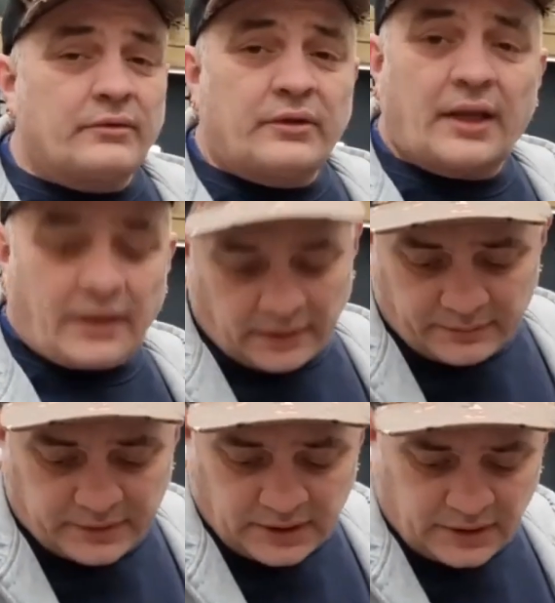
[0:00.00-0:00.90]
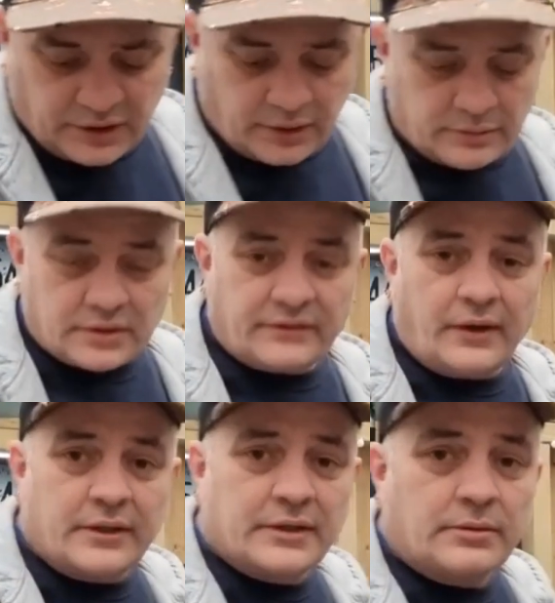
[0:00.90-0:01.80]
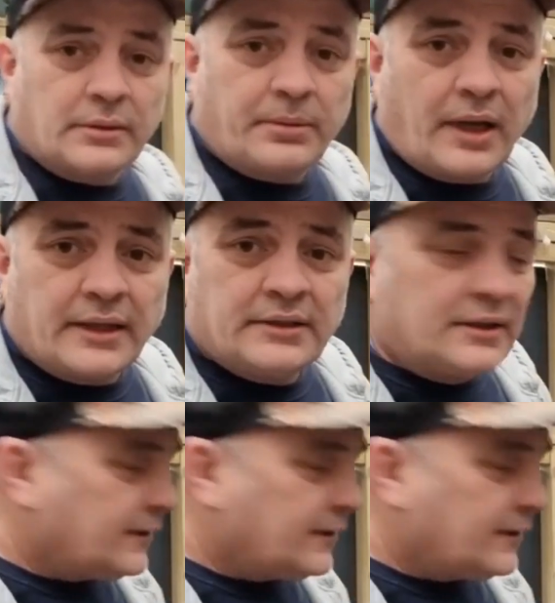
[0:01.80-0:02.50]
thing, and it's a huge advantage of the blade,